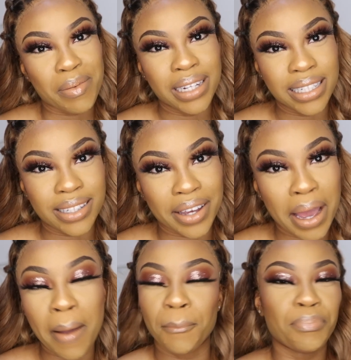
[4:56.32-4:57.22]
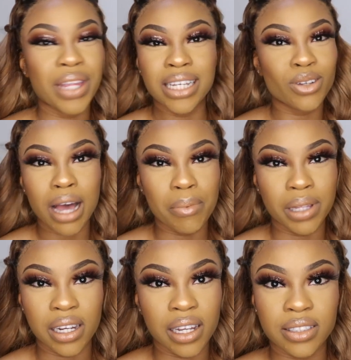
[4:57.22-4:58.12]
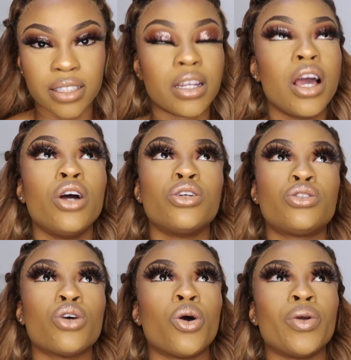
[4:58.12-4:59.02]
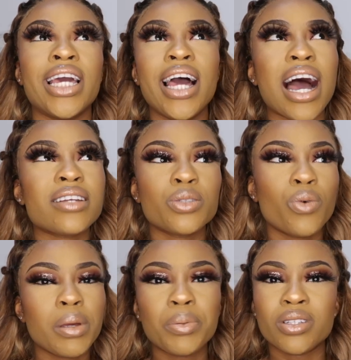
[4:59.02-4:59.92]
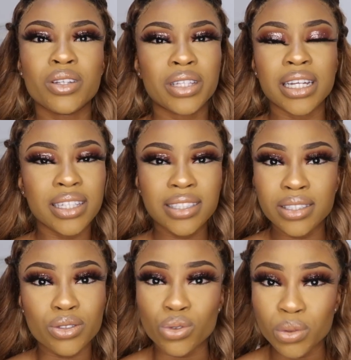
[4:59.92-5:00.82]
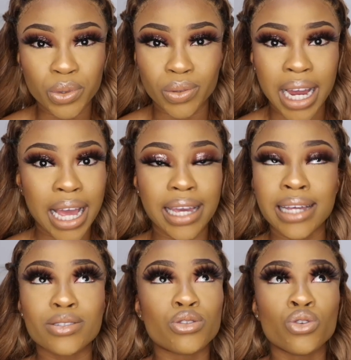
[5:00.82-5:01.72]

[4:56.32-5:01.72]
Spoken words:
please, okay? It's not happening in London. So yeah, I just want people to know that this is normal. Like, it's